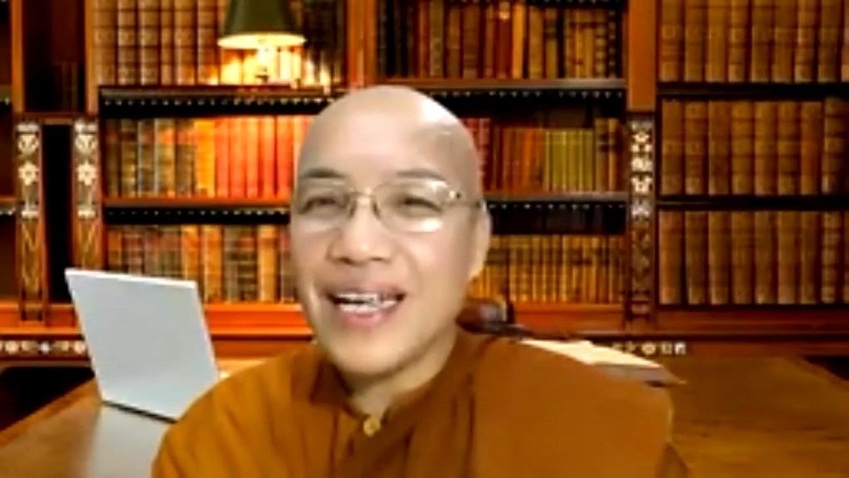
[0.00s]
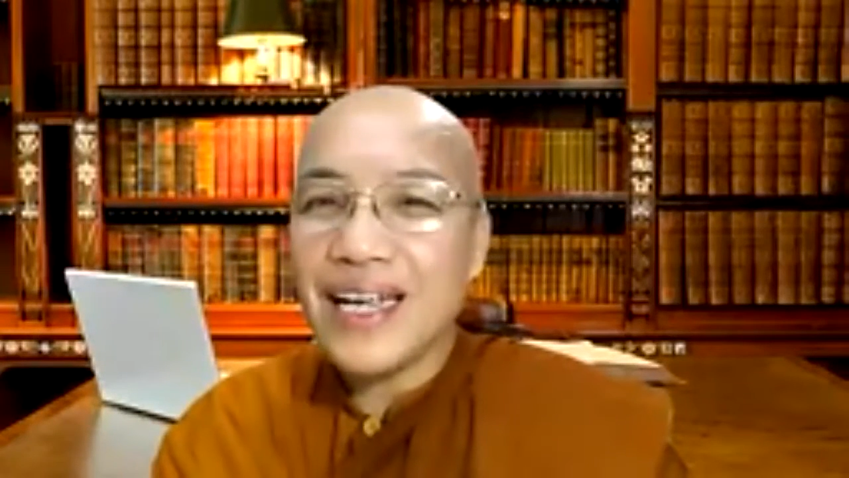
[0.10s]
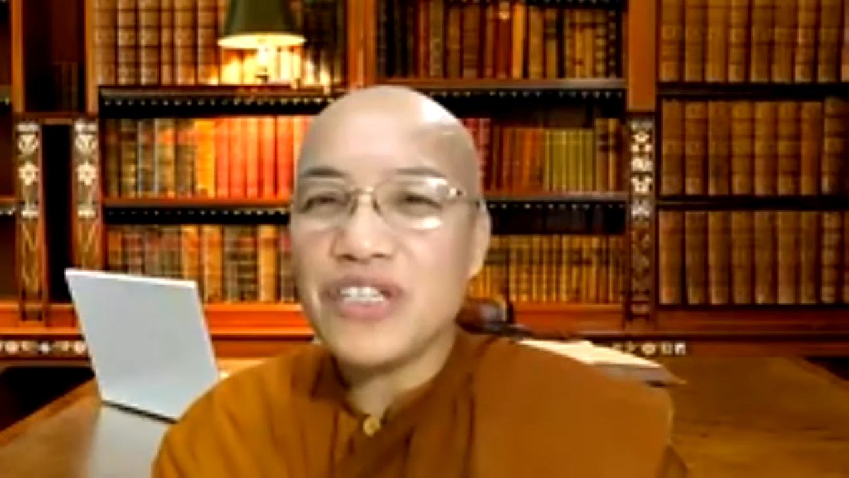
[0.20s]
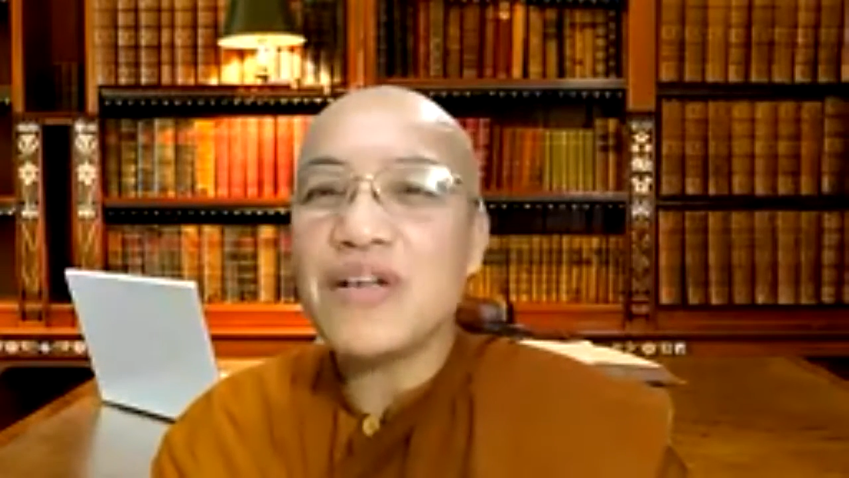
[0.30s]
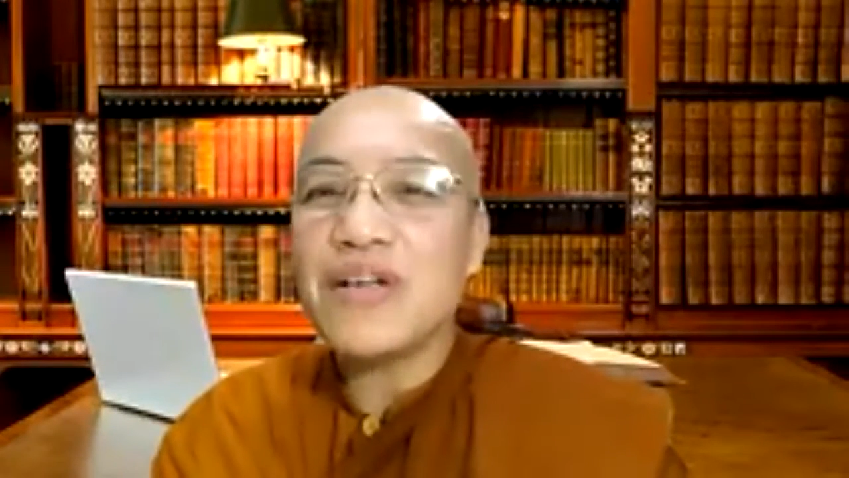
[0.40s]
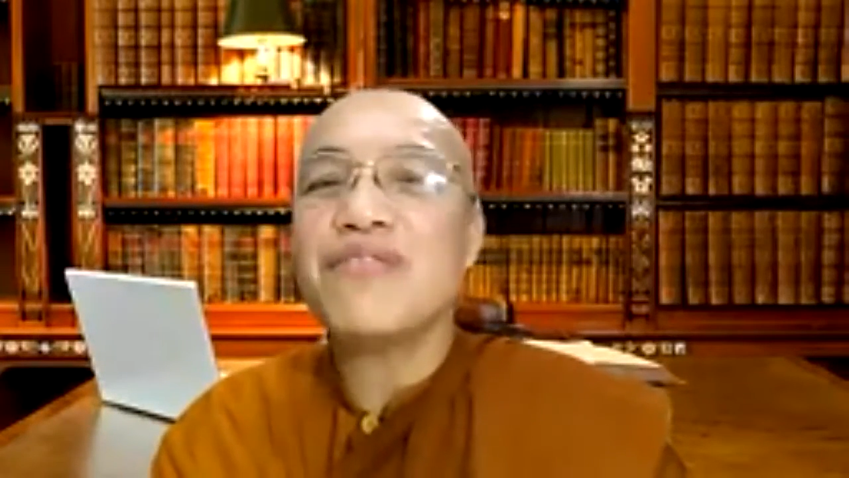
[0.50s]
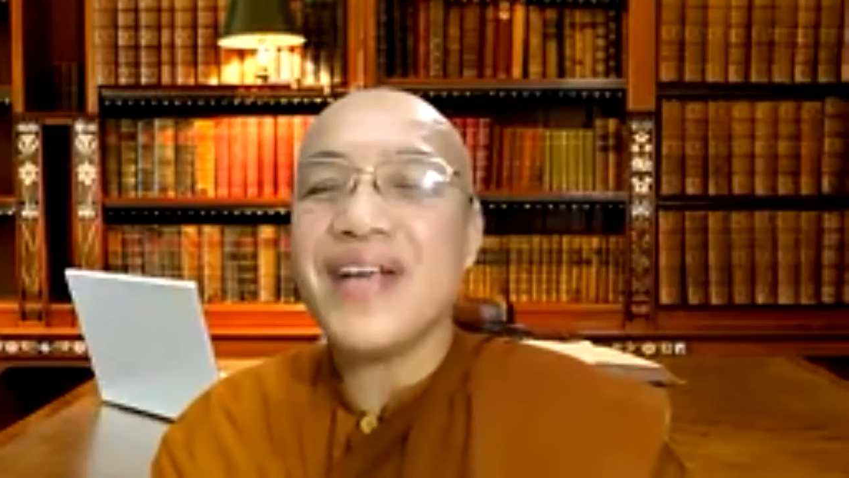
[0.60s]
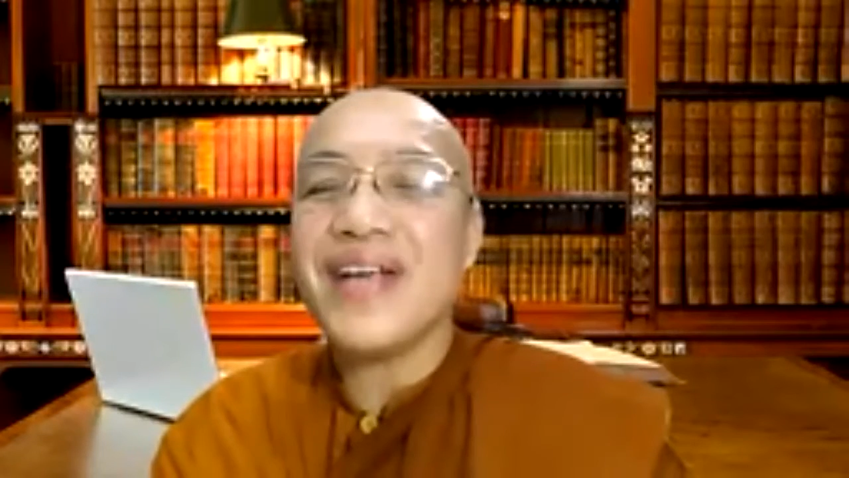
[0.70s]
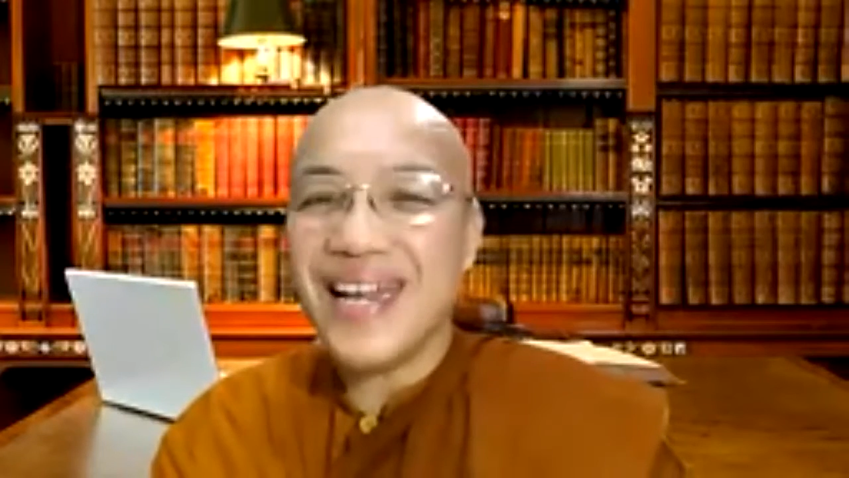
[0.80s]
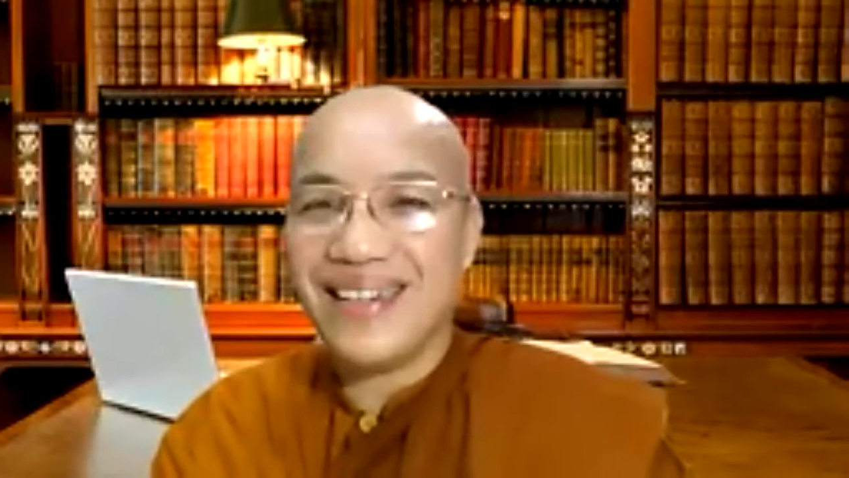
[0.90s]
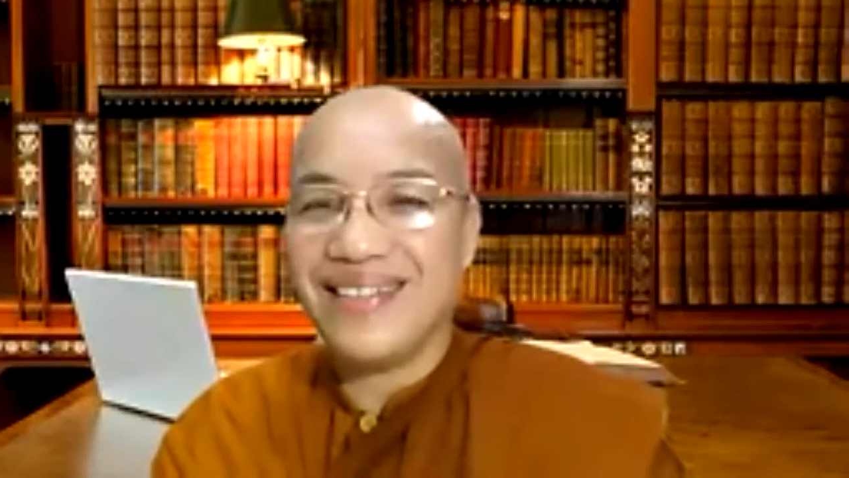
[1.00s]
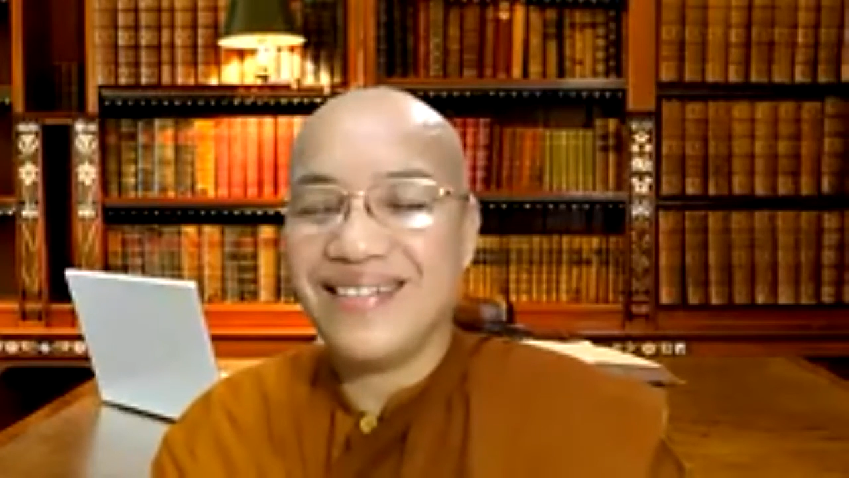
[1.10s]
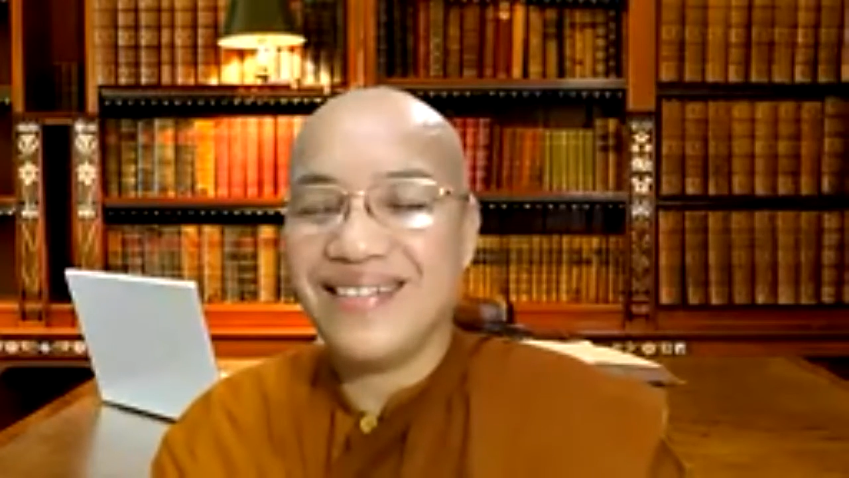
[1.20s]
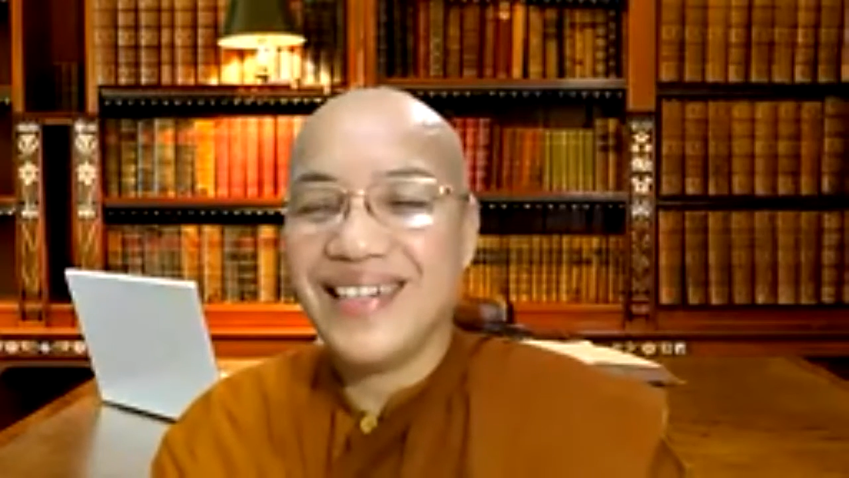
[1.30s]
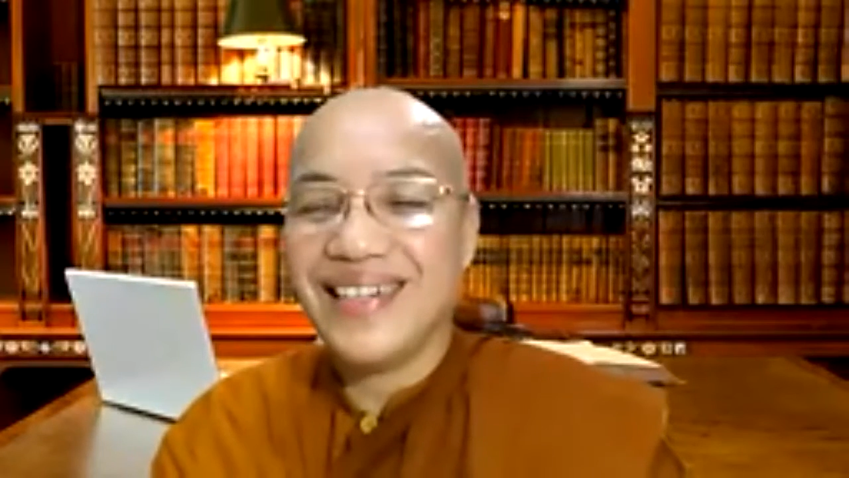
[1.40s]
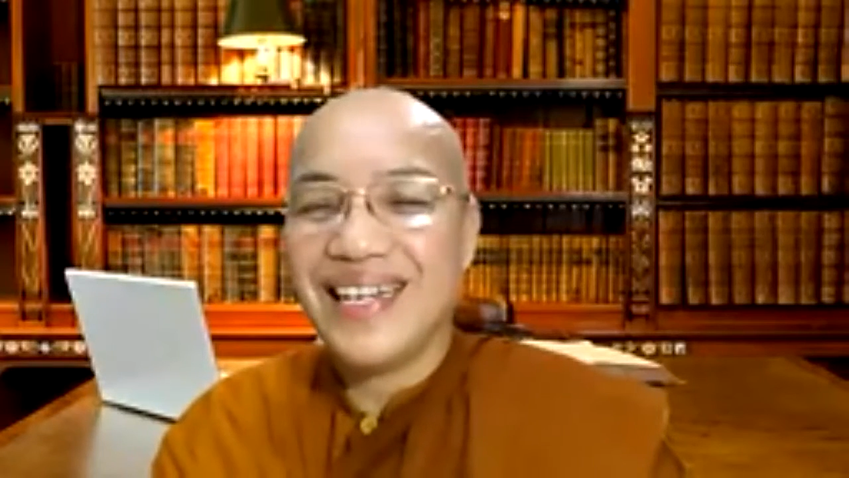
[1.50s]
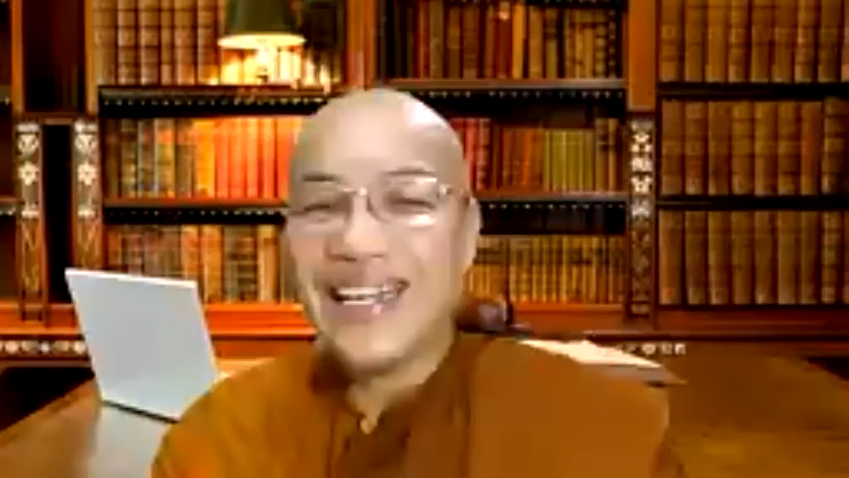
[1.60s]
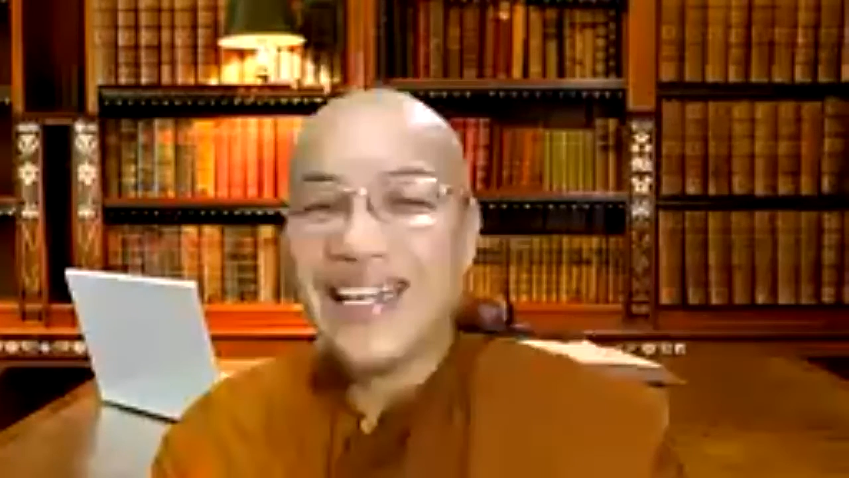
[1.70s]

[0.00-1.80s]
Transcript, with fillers: engaged ring